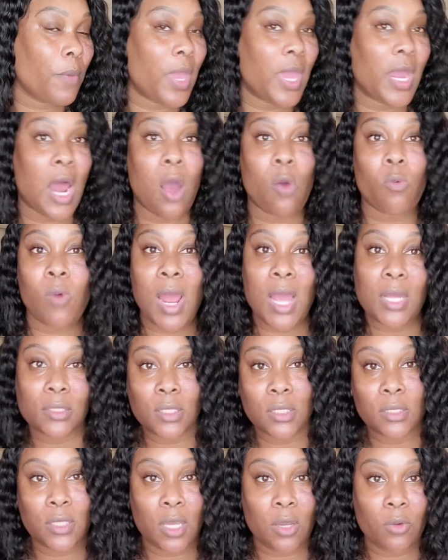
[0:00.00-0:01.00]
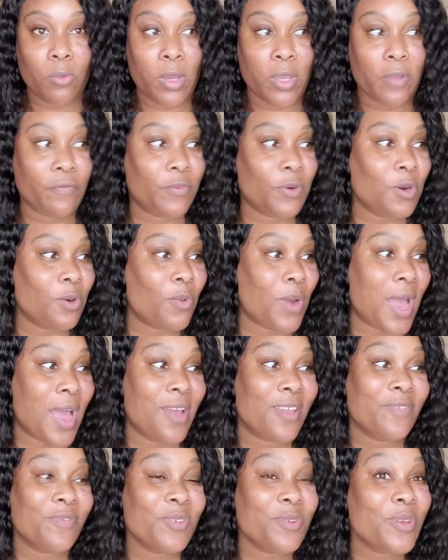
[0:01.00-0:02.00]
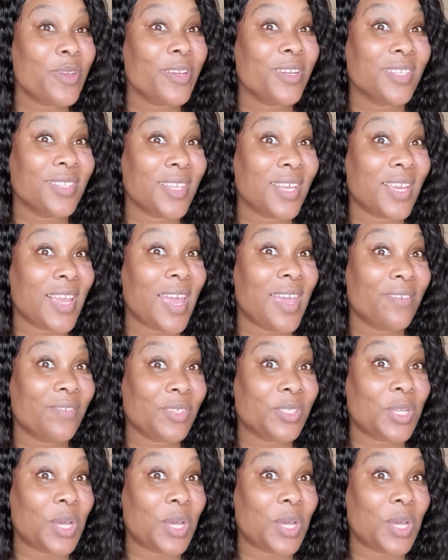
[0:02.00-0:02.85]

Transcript: and I rocked it that way for a while. If you hear anything, I have